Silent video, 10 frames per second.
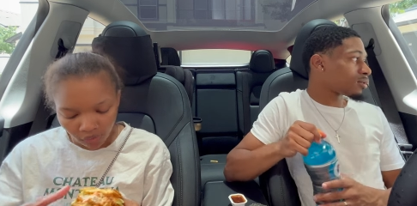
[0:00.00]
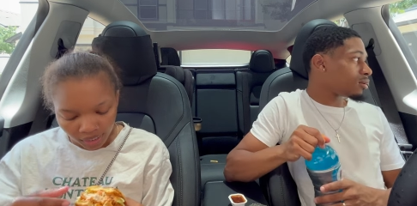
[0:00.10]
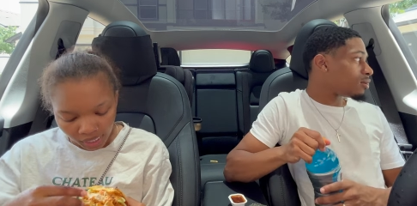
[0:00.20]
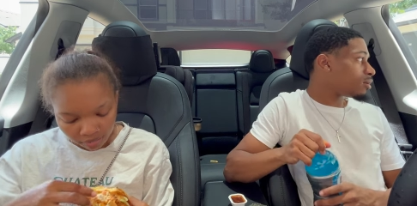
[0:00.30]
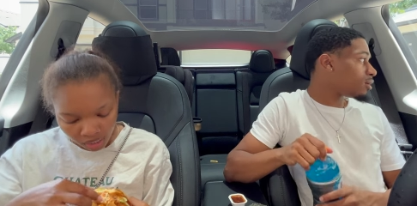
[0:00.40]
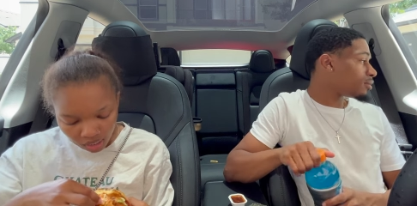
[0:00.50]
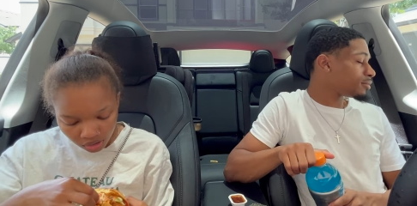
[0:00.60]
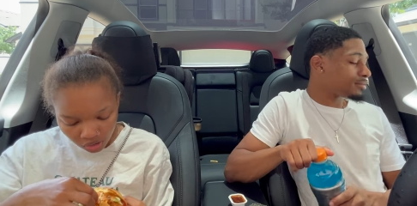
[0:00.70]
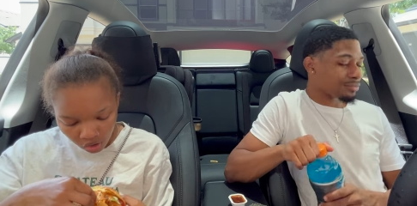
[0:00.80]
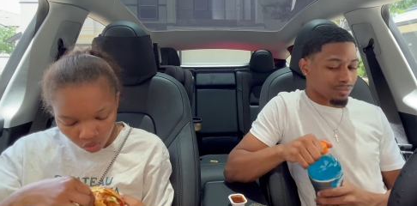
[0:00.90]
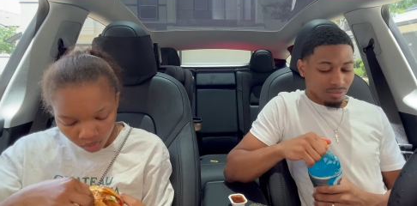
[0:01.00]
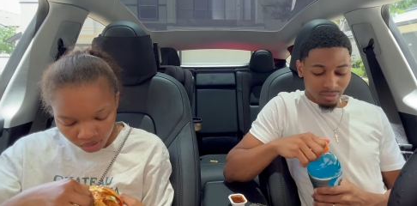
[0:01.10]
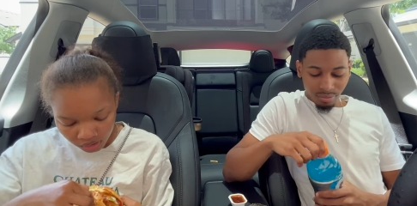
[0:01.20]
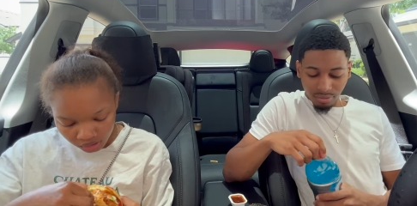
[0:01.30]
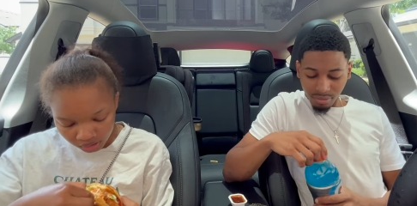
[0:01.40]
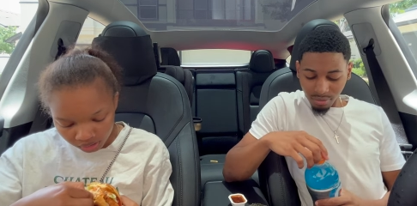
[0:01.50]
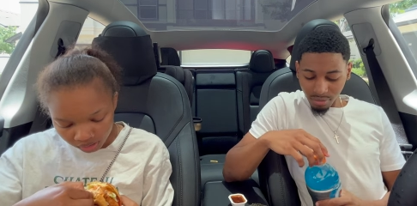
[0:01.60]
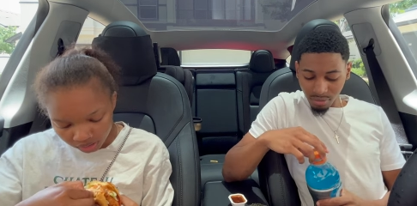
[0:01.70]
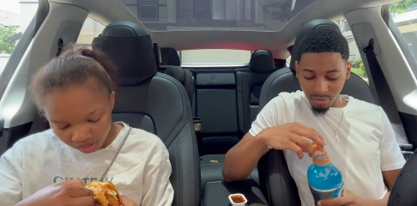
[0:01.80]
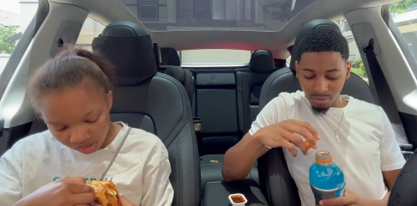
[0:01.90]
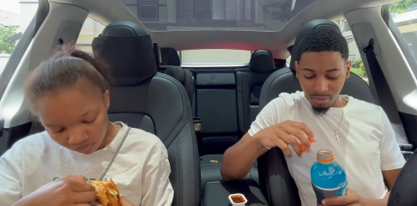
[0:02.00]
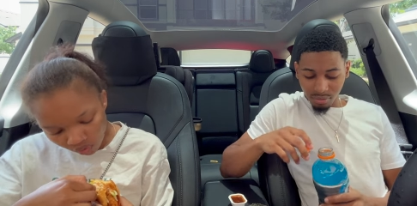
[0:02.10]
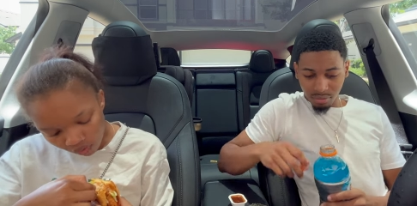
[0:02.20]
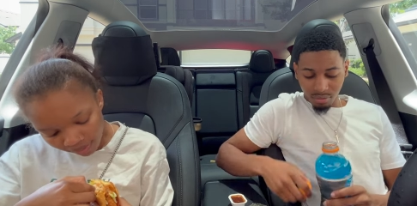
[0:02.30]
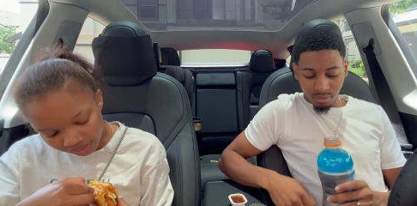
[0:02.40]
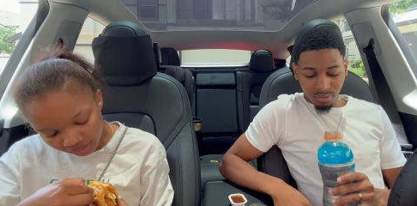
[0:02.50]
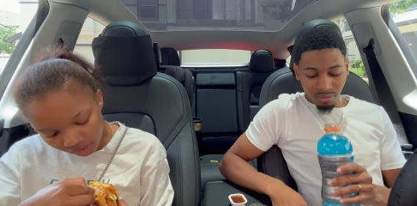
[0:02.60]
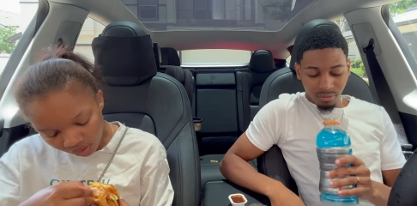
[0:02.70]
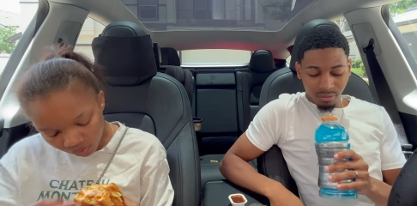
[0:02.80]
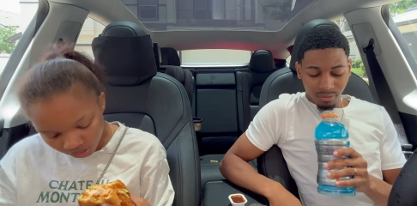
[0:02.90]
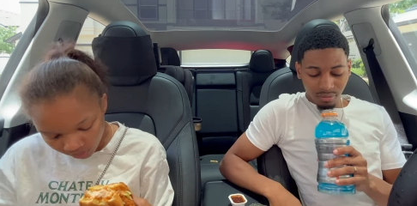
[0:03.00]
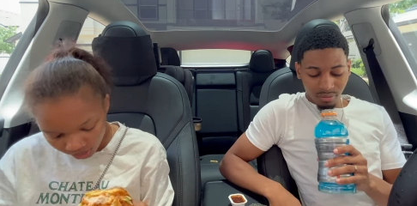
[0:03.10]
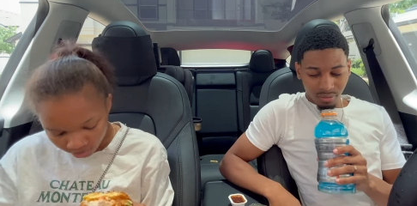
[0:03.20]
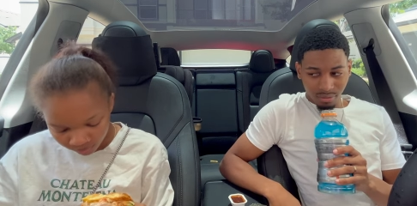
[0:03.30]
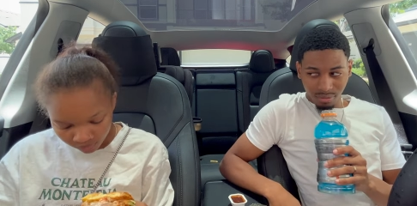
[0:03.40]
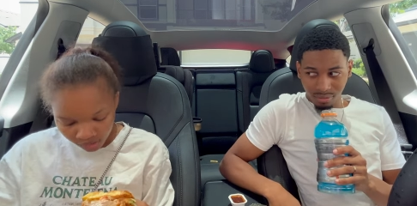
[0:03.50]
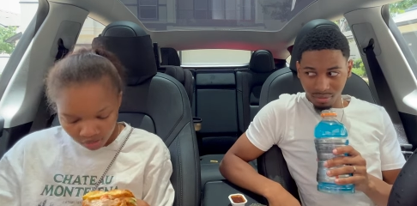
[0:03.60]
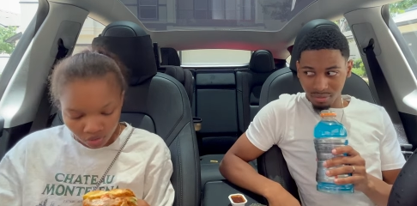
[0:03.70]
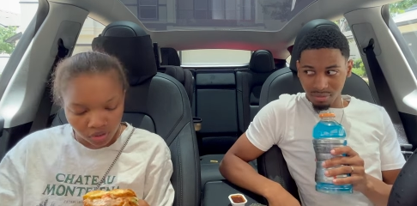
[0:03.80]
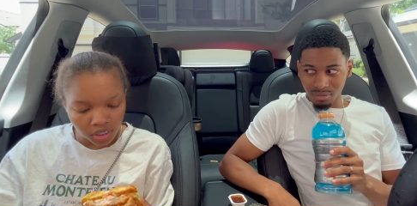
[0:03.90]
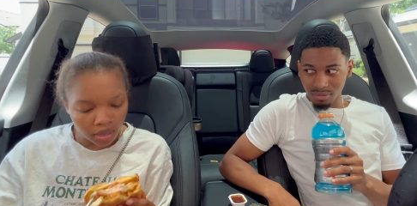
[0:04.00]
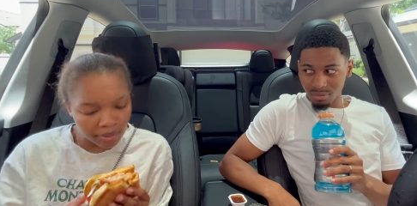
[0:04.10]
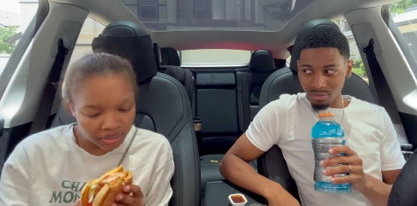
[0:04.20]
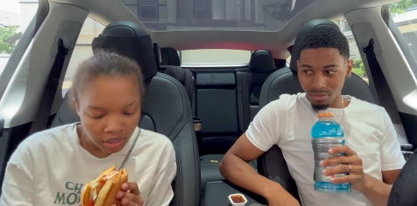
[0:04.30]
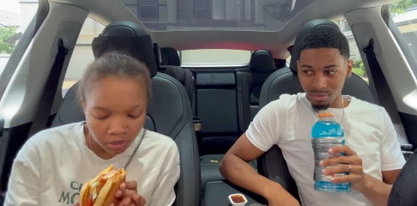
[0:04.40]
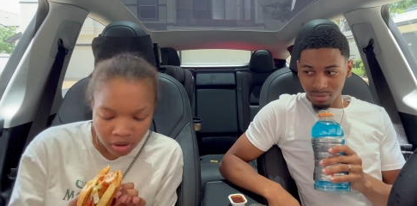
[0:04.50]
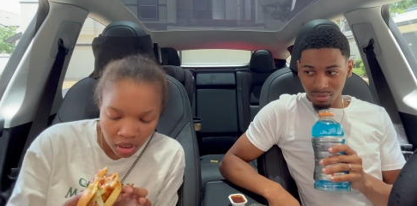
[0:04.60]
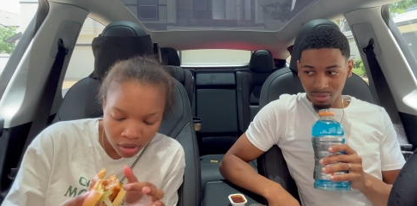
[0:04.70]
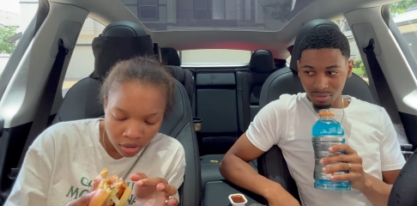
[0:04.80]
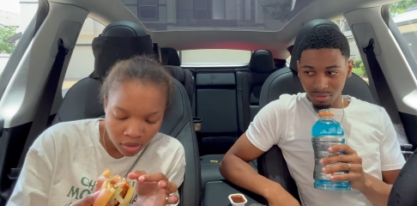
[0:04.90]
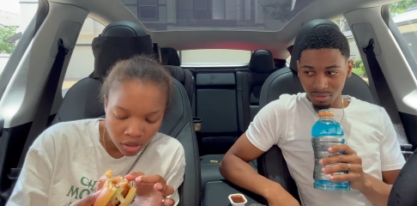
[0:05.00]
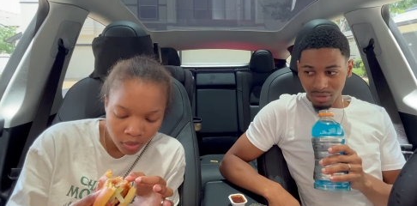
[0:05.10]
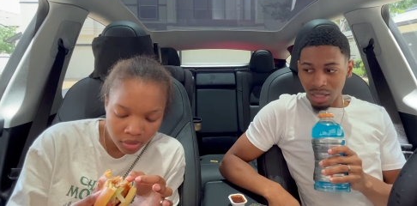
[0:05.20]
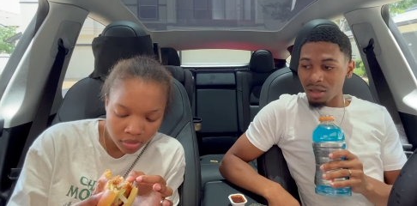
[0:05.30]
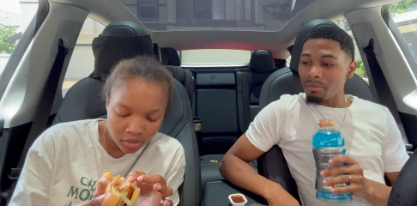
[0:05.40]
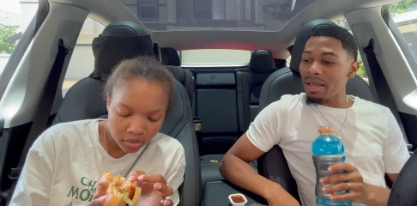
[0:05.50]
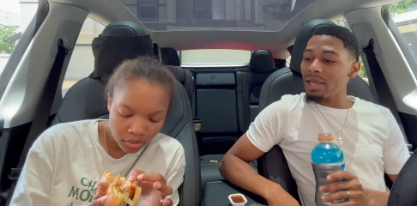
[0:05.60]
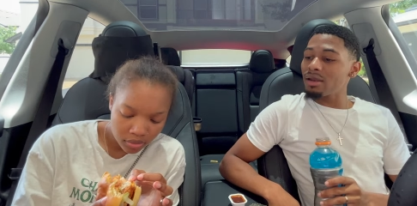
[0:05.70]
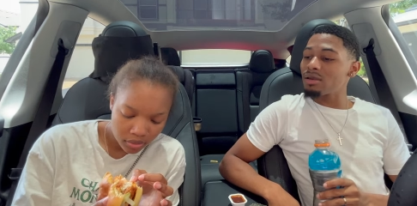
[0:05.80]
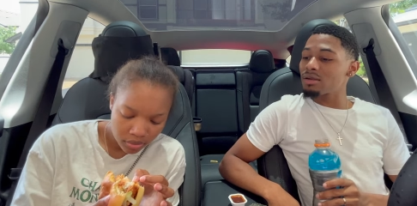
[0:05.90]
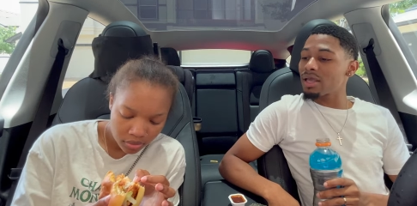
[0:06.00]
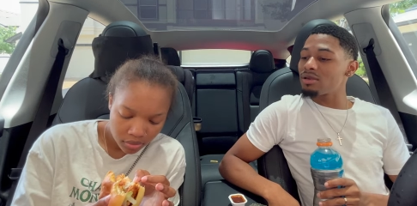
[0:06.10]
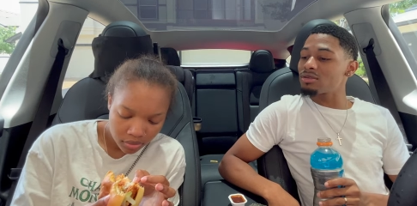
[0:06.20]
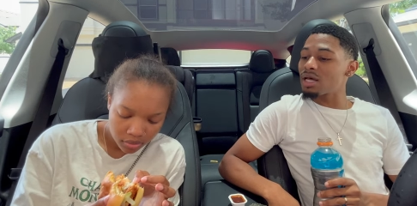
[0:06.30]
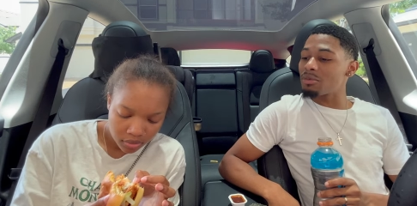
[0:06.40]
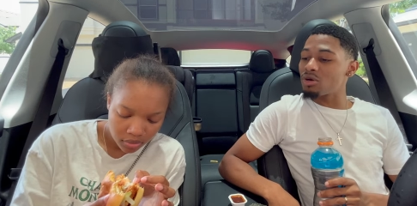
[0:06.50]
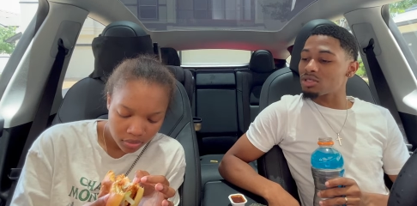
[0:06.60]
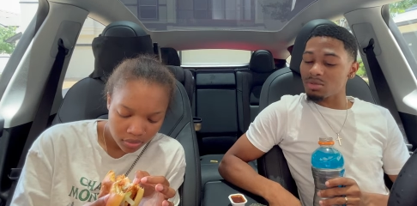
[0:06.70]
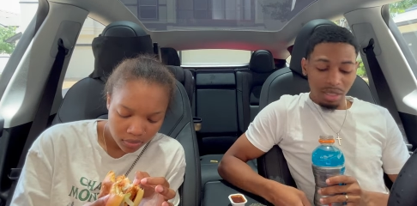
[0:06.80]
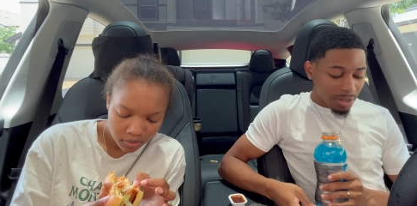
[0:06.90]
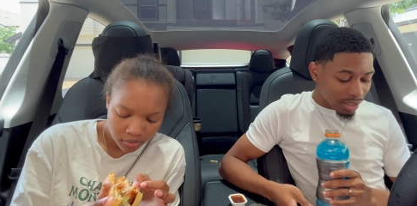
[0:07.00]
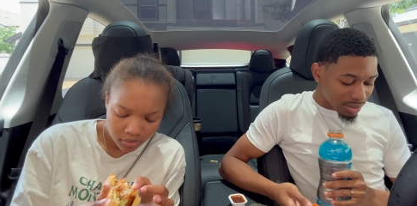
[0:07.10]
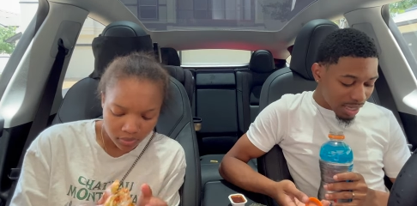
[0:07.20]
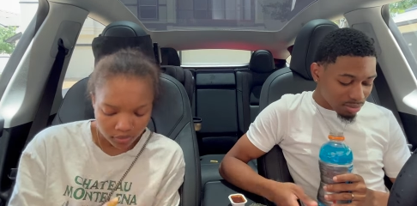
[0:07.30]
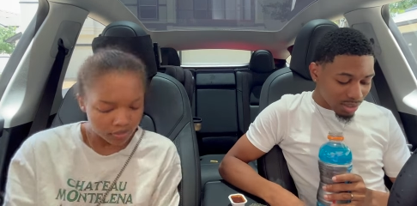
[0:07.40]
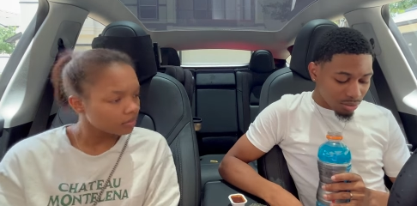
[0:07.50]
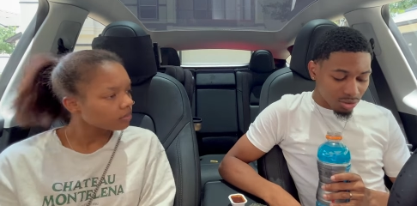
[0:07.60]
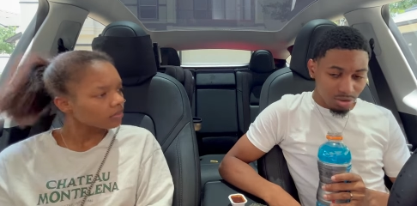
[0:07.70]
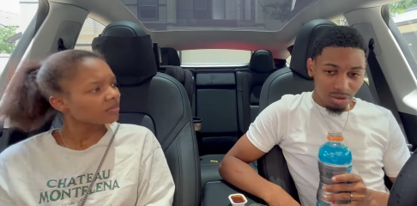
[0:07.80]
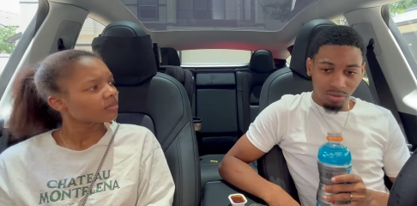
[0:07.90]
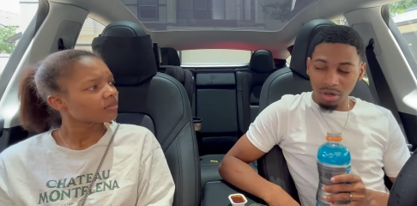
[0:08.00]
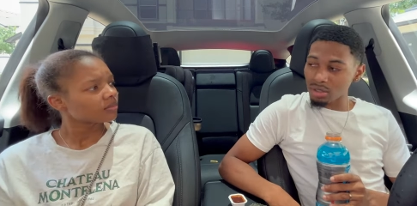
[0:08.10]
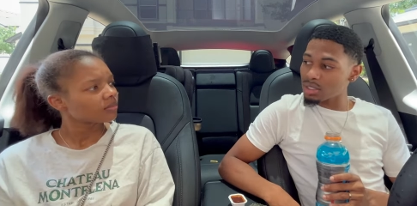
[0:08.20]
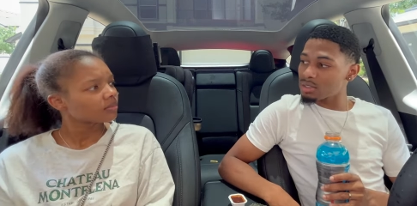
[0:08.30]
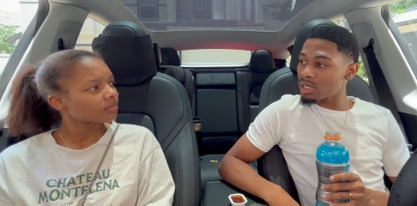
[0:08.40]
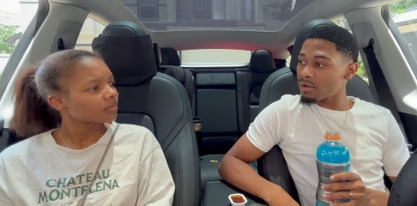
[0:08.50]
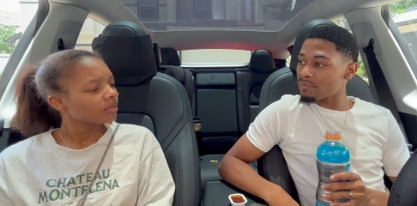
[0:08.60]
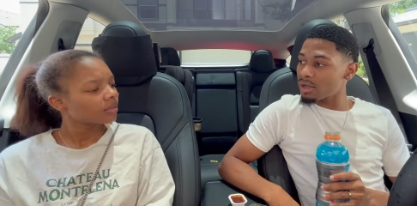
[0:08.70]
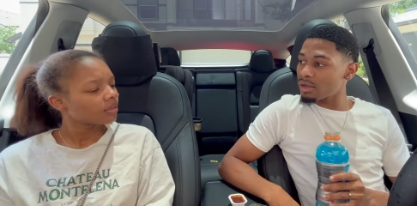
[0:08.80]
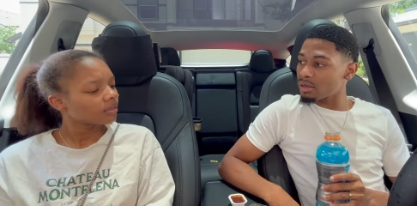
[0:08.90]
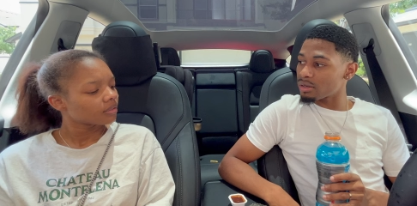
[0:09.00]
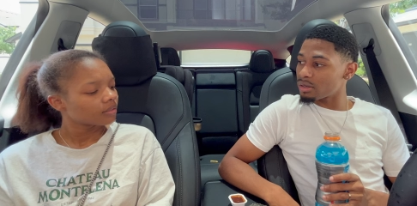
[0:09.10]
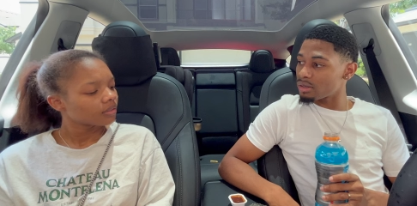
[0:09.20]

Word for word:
Speaker 1: I came down here or what it is. Is something wrong with my sandwich? Wait. Do it look my sandwich not cooked all the way through? Man,
Speaker 2: can you stop doing so much? I'm eating the same sandwich as you, bro. It tastes out fine.